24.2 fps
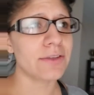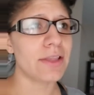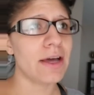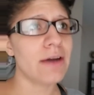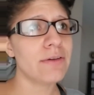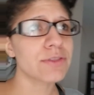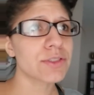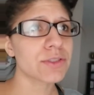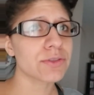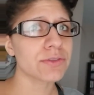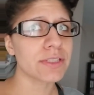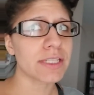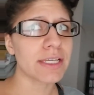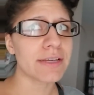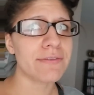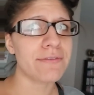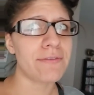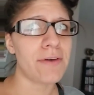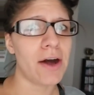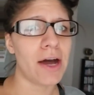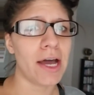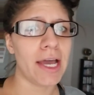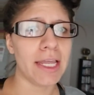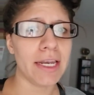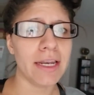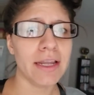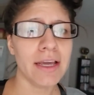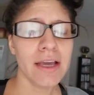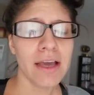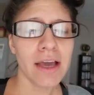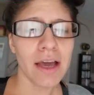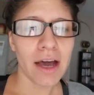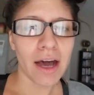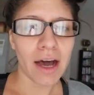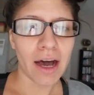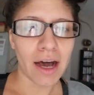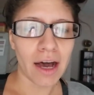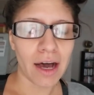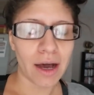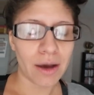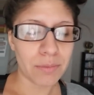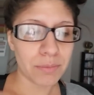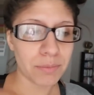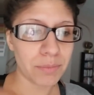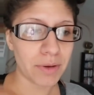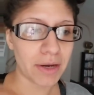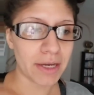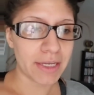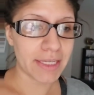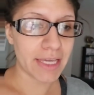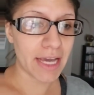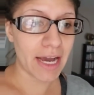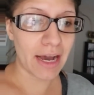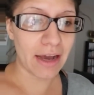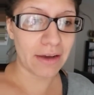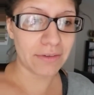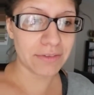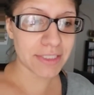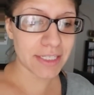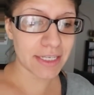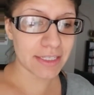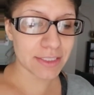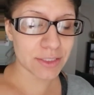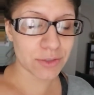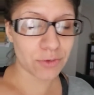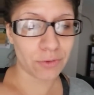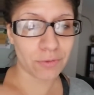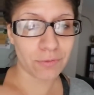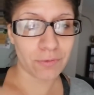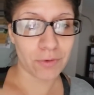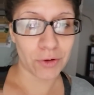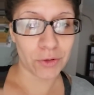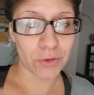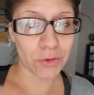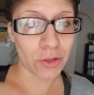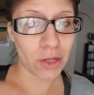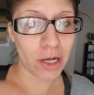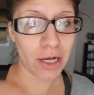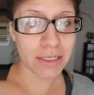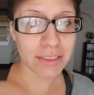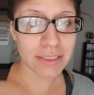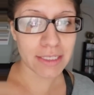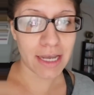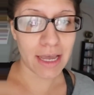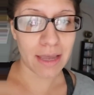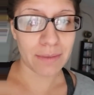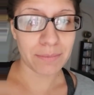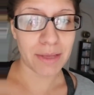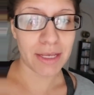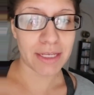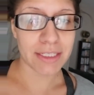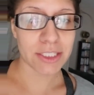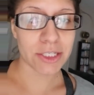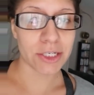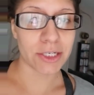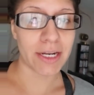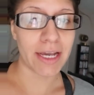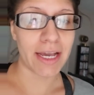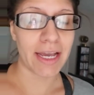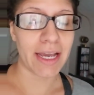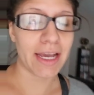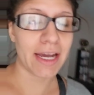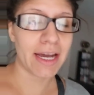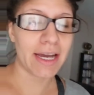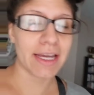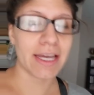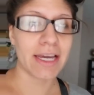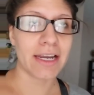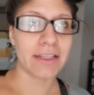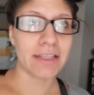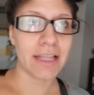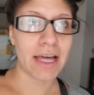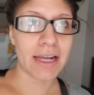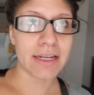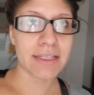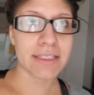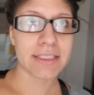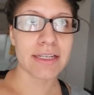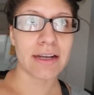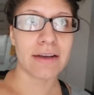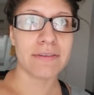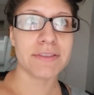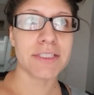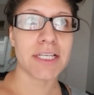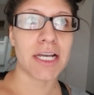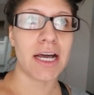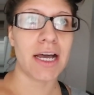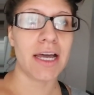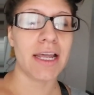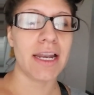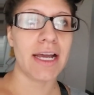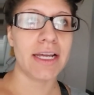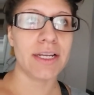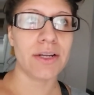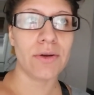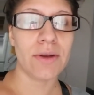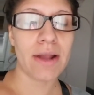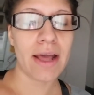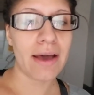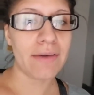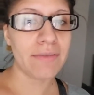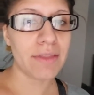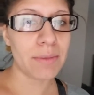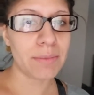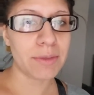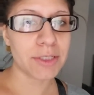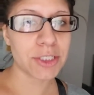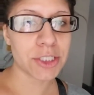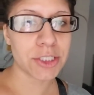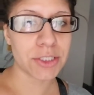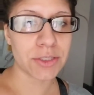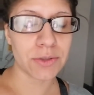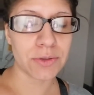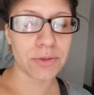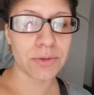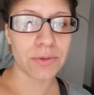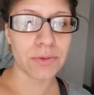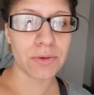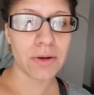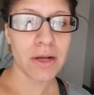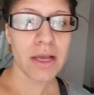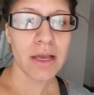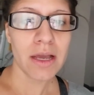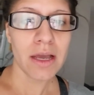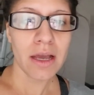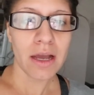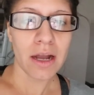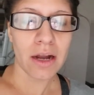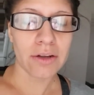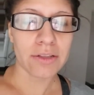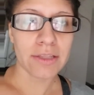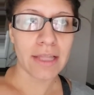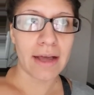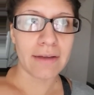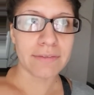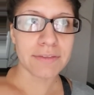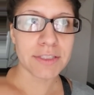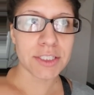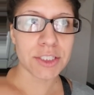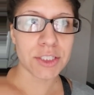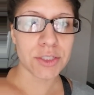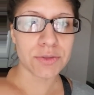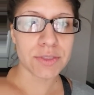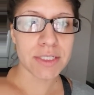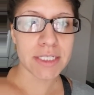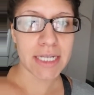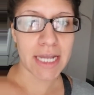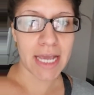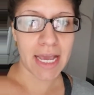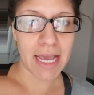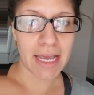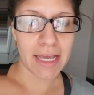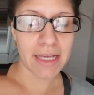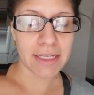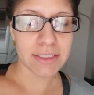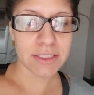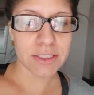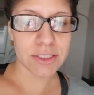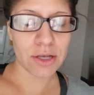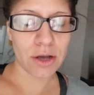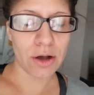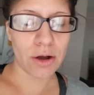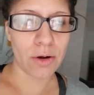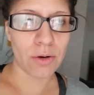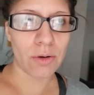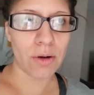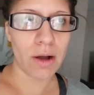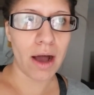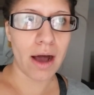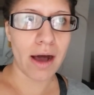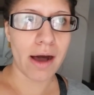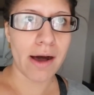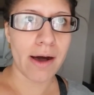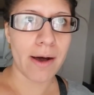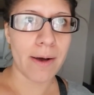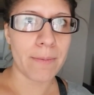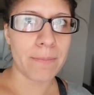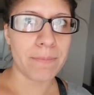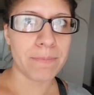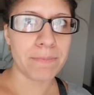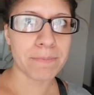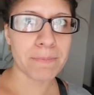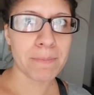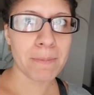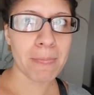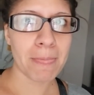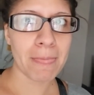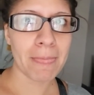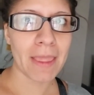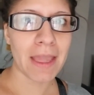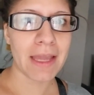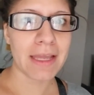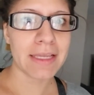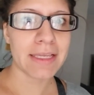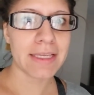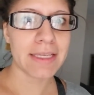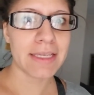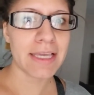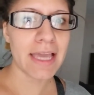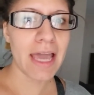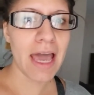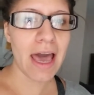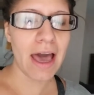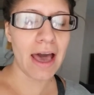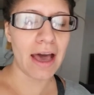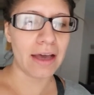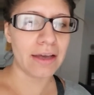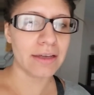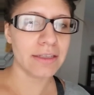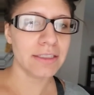So that was really fun. But yeah, I was at school for a long time yesterday. I got a lot of stuff done. I don't have that much due or left to do today. So yeah.